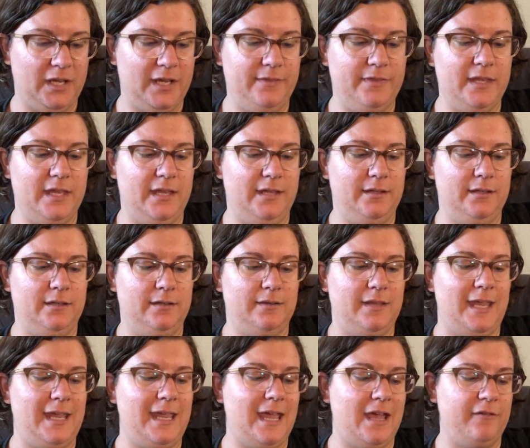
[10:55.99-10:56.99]
and then
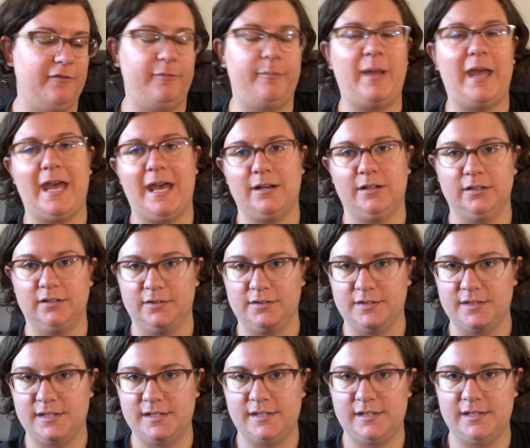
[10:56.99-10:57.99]
they have
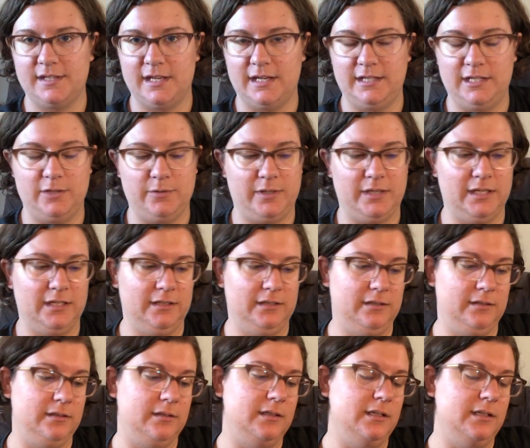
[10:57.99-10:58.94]
patterns that you can